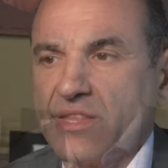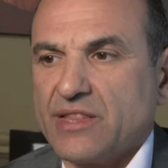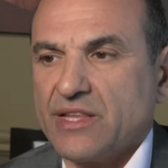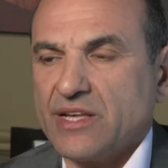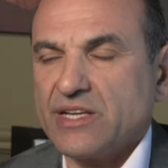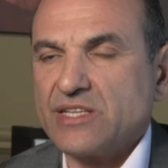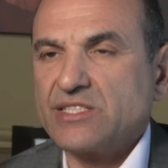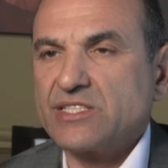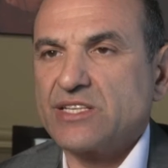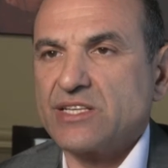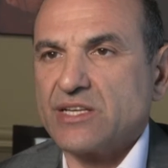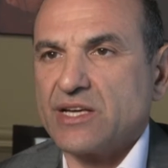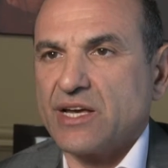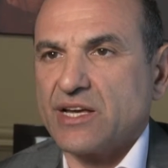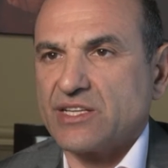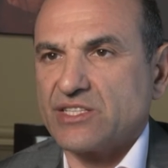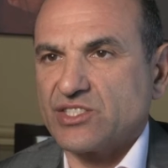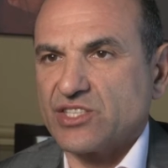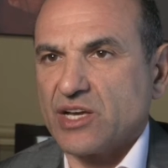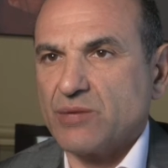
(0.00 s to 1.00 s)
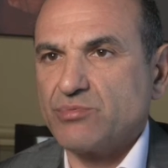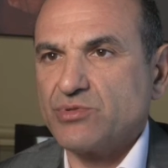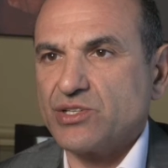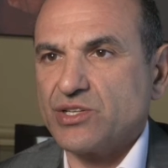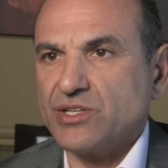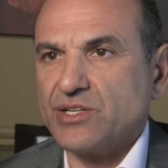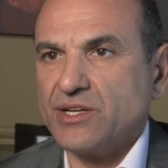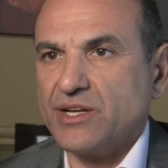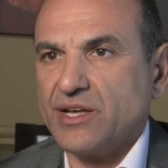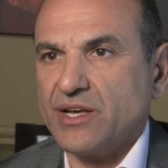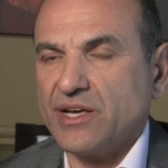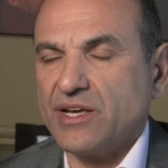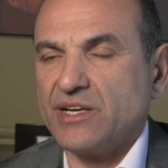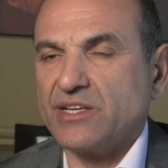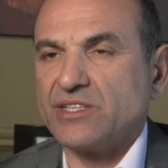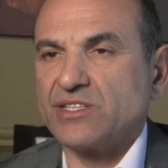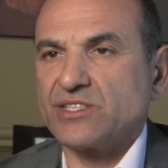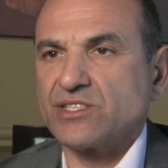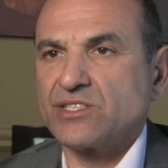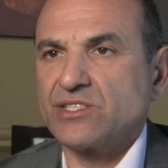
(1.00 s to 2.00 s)
This exemption
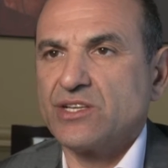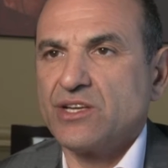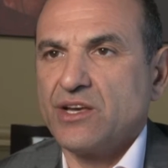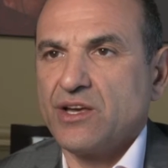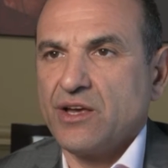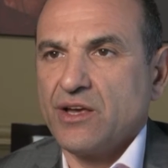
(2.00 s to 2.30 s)
is